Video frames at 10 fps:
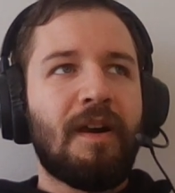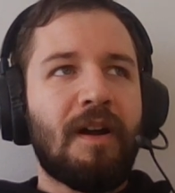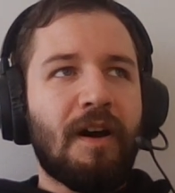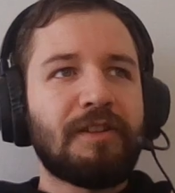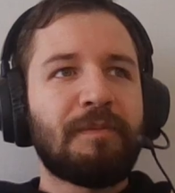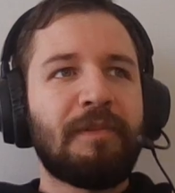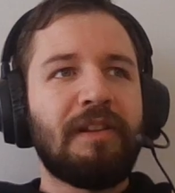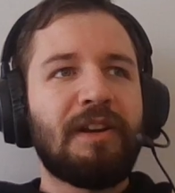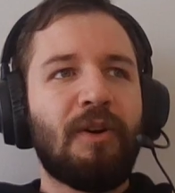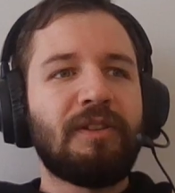
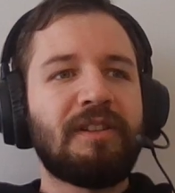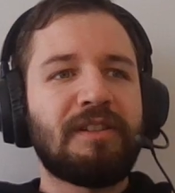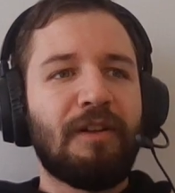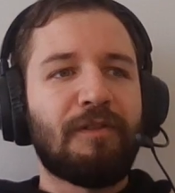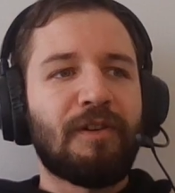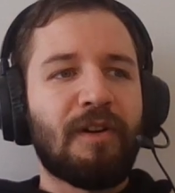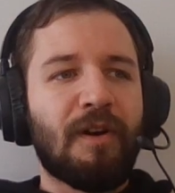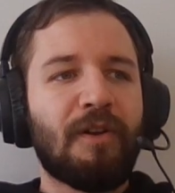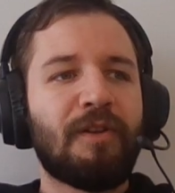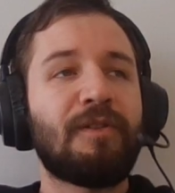Ultimately, gold and silver
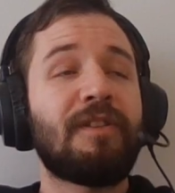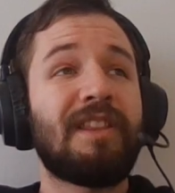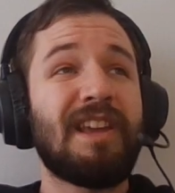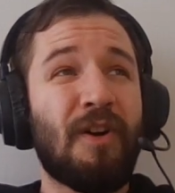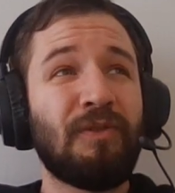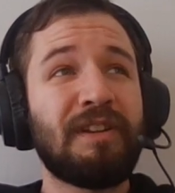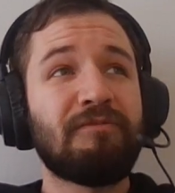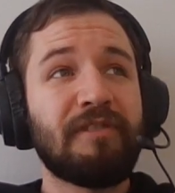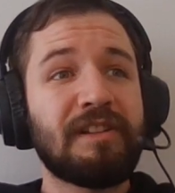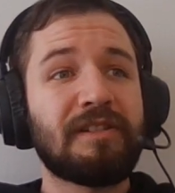are the only
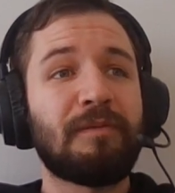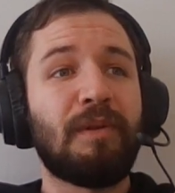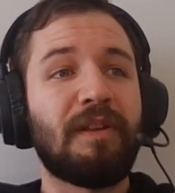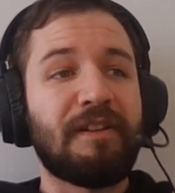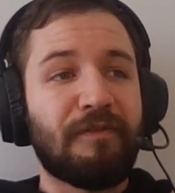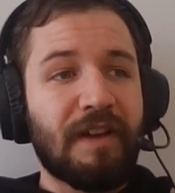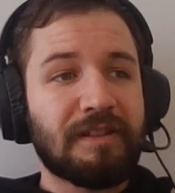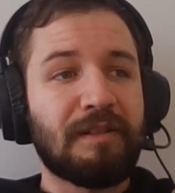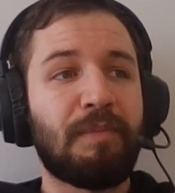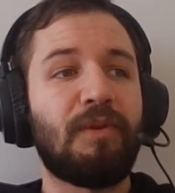reasonable
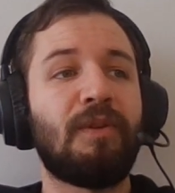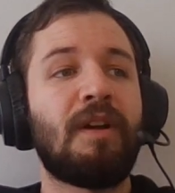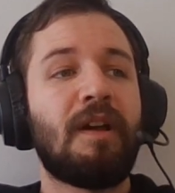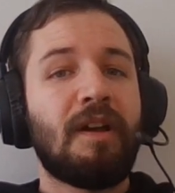investable